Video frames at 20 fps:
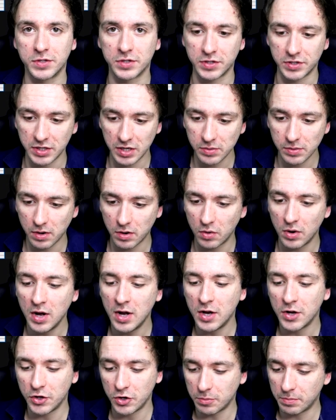to zero,
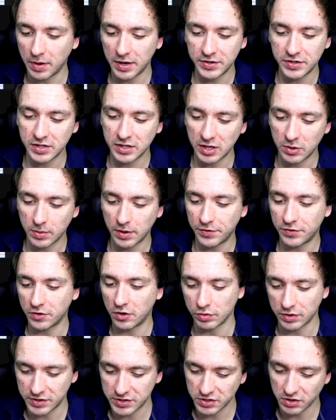you basically want to
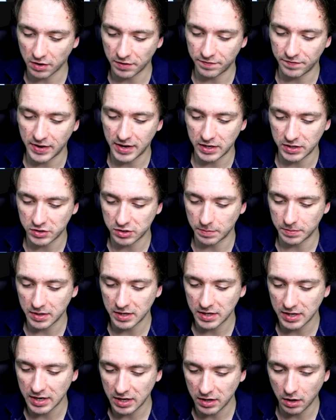restart Vegas. So I'm
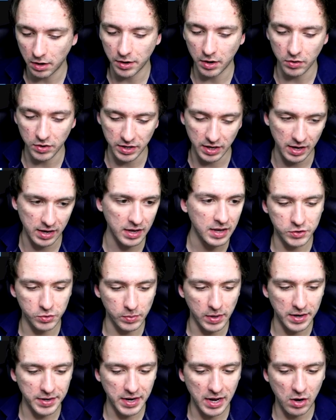going to click on OK. So
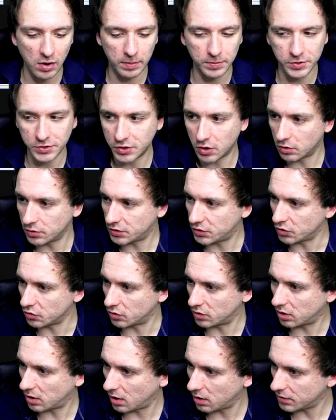right now I'm just going to
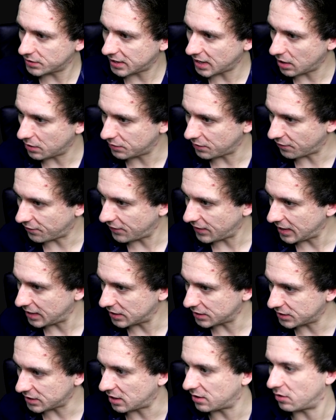close out
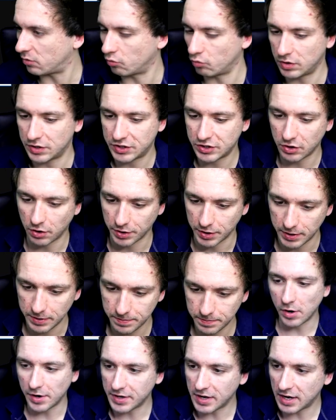Vegas and restart it.
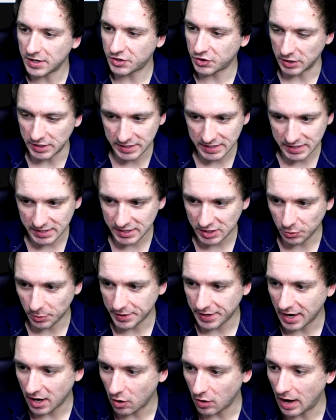All right guys, so as you can see right
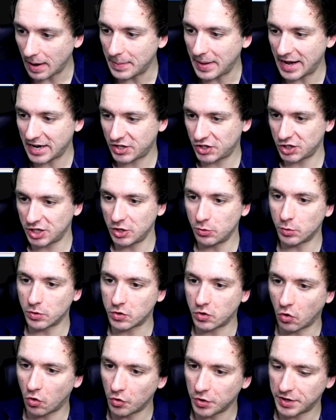now, I'm actually
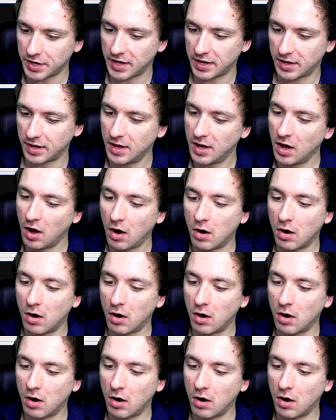recording